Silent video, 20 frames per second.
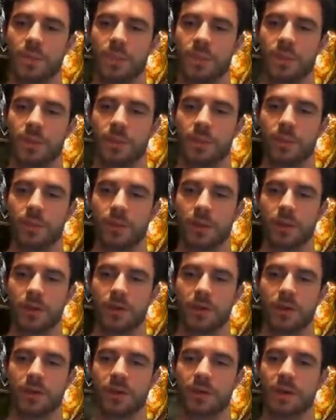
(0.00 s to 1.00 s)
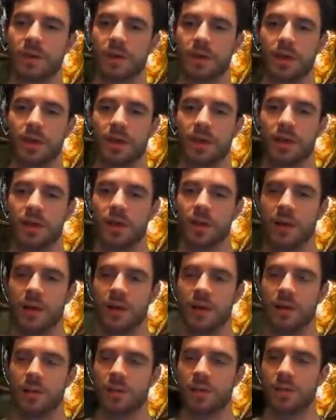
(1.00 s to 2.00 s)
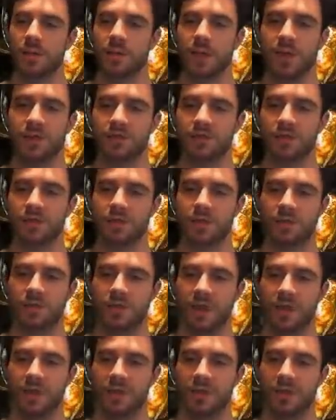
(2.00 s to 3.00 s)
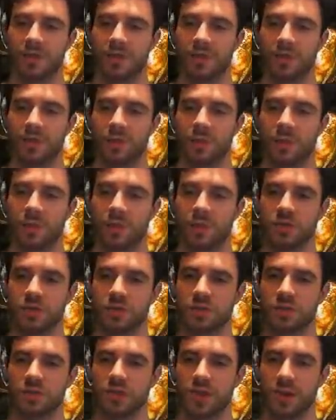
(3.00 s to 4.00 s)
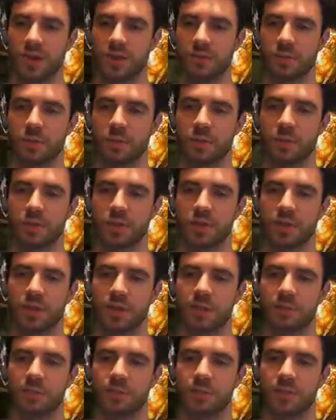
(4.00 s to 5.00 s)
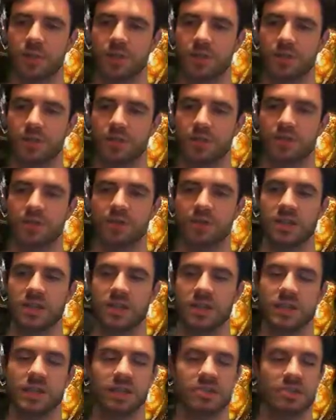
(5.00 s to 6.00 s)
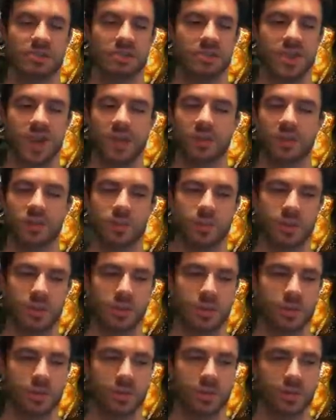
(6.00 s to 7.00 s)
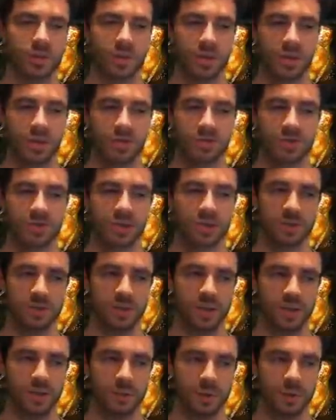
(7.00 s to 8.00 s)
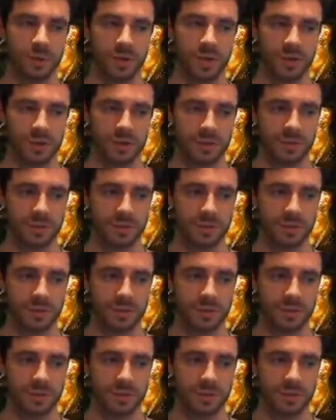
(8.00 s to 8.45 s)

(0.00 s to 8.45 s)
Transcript: but that's like saying that, you know, one terrible thing is the least terrible of several terrible things.